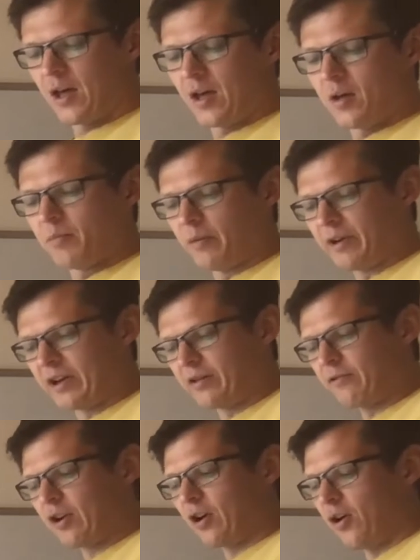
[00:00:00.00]
But we
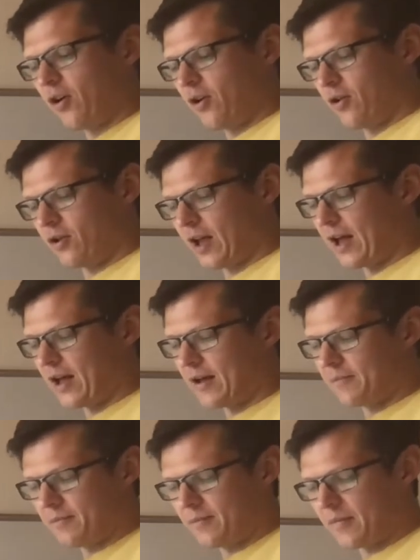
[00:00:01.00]
can recall,
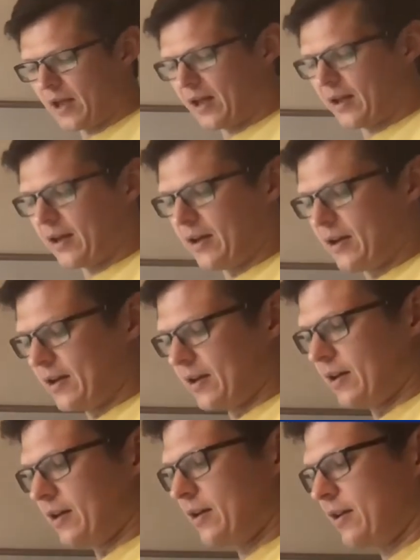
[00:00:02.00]

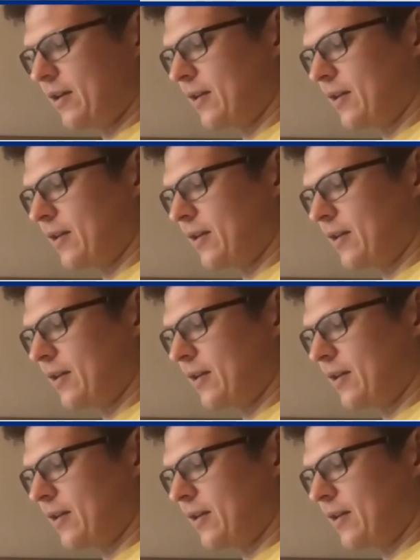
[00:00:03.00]
I